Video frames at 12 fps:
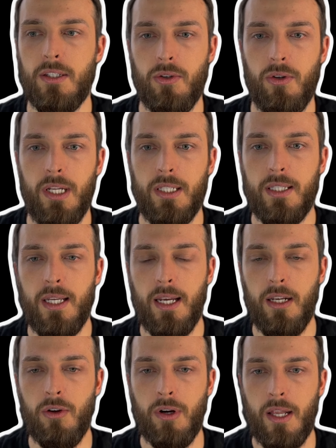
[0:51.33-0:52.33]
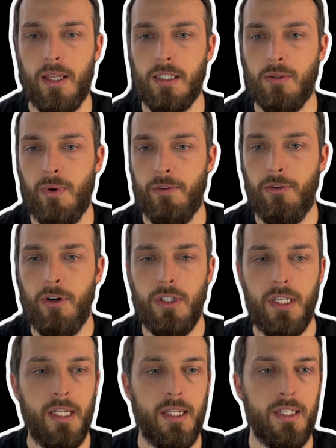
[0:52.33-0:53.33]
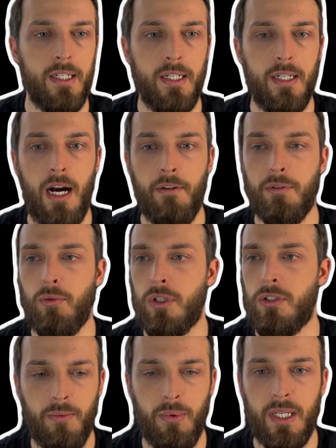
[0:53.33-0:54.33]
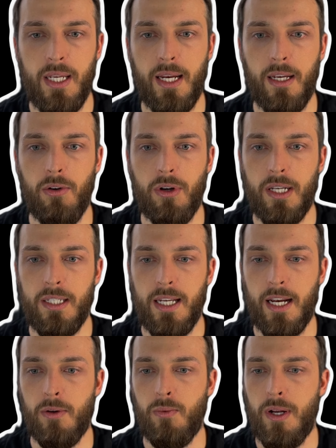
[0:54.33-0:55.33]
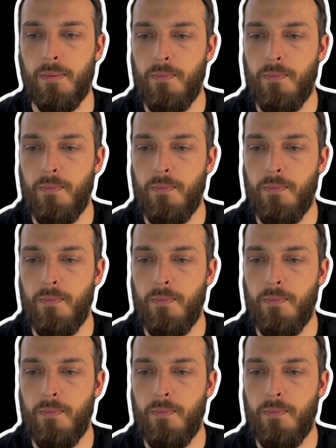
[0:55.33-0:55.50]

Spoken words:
So let's take a look at this one first, and afterwards we take a look at the second one.